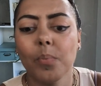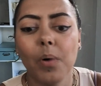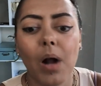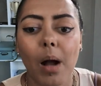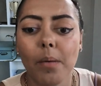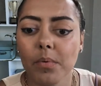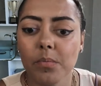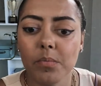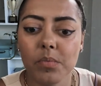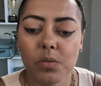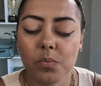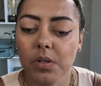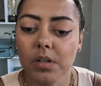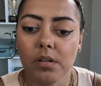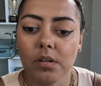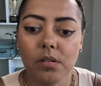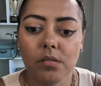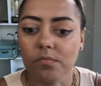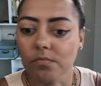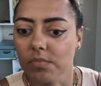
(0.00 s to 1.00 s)
problems
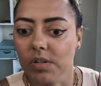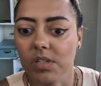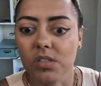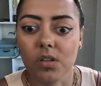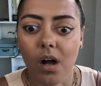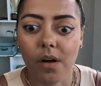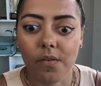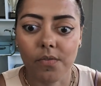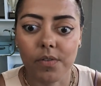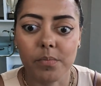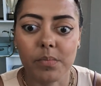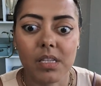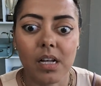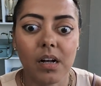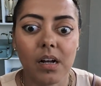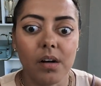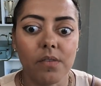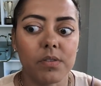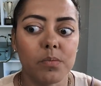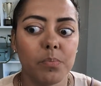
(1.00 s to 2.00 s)
will resolve
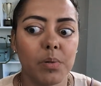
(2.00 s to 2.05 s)
themselves.